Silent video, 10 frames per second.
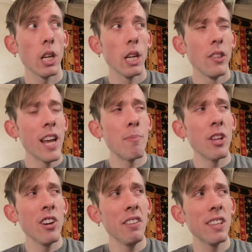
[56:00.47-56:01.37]
Yeah, but
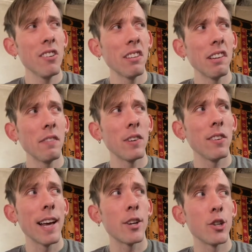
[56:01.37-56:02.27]
there's a sense of
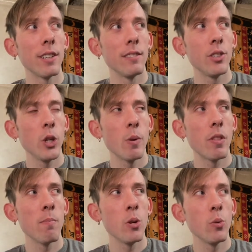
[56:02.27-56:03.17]
collection too with the
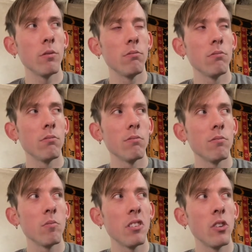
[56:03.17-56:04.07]
moon.
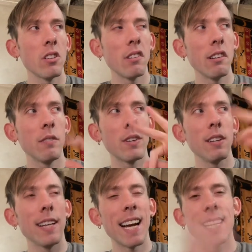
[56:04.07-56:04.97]
So there's a sense of
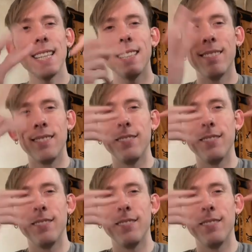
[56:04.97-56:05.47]
collecting